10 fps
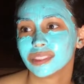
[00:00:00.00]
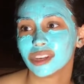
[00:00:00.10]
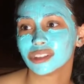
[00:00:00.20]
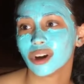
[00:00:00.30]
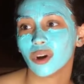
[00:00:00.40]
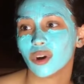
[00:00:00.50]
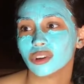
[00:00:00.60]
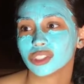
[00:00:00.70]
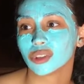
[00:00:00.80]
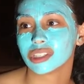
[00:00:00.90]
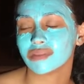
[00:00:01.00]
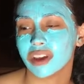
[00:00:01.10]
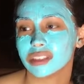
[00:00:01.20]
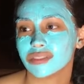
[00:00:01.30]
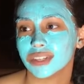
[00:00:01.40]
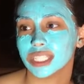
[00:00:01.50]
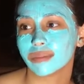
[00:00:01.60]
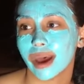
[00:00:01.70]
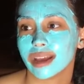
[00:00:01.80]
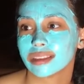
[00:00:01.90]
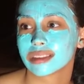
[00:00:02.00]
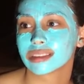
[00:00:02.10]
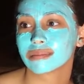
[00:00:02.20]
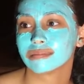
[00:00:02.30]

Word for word: There are all sorts of fancy face masks.